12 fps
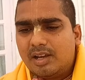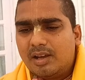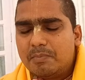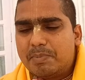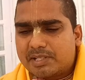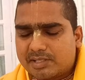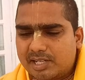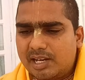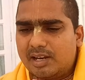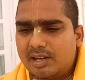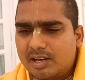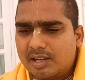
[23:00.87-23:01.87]
But
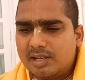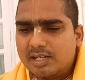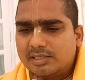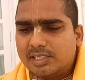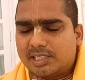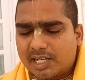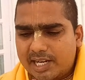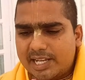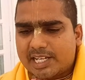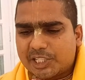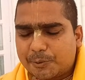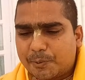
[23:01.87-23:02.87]
still, this
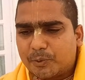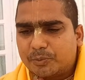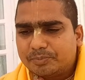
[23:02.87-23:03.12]
Hiranyakashipu